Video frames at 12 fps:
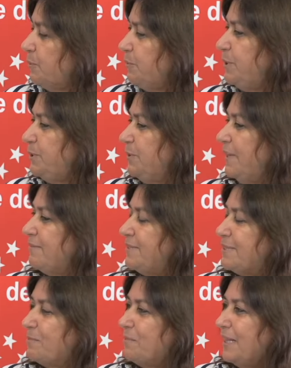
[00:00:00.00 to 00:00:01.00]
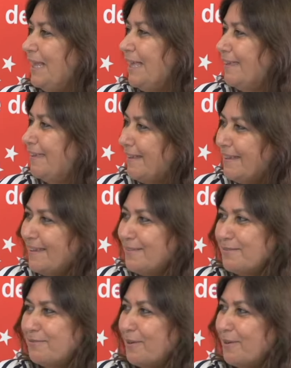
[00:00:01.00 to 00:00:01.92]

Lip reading: We do have some molecular